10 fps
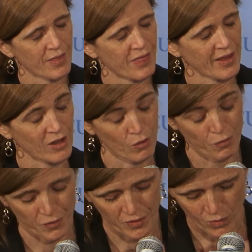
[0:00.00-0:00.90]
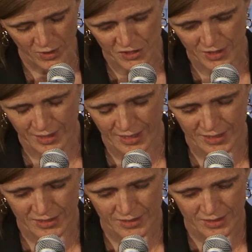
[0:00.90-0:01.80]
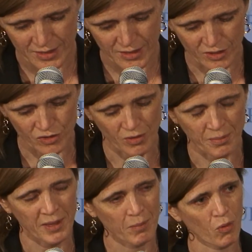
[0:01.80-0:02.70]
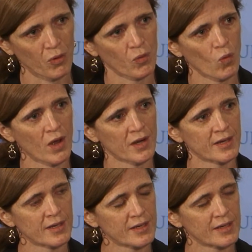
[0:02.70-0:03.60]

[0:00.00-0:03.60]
Thank you for the question. It's an extremely important one.